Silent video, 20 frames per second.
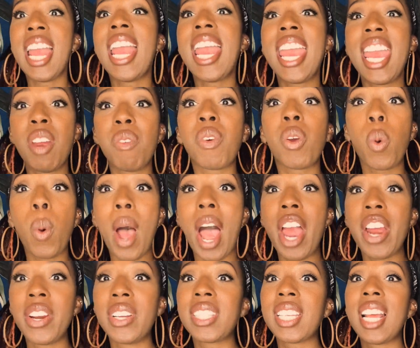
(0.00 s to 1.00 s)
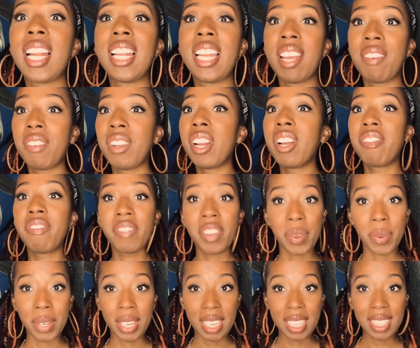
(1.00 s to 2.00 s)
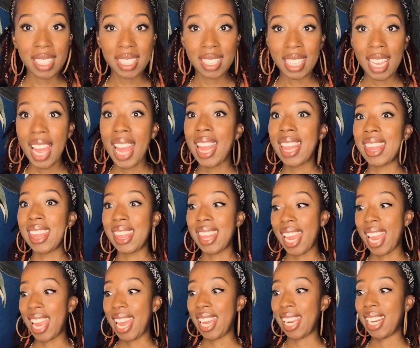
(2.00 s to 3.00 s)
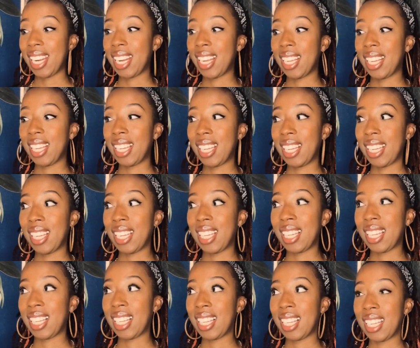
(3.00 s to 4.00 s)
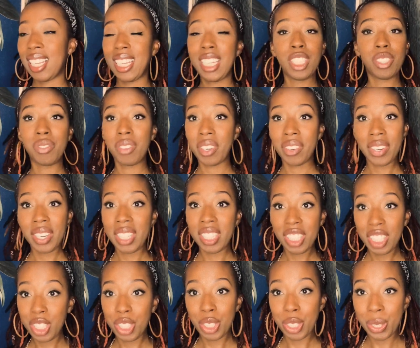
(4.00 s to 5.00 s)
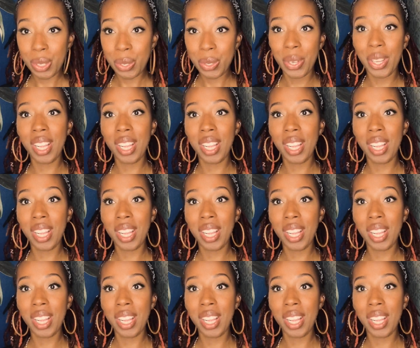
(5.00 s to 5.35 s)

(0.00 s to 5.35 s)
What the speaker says: It requires a level of focus that is very intentional.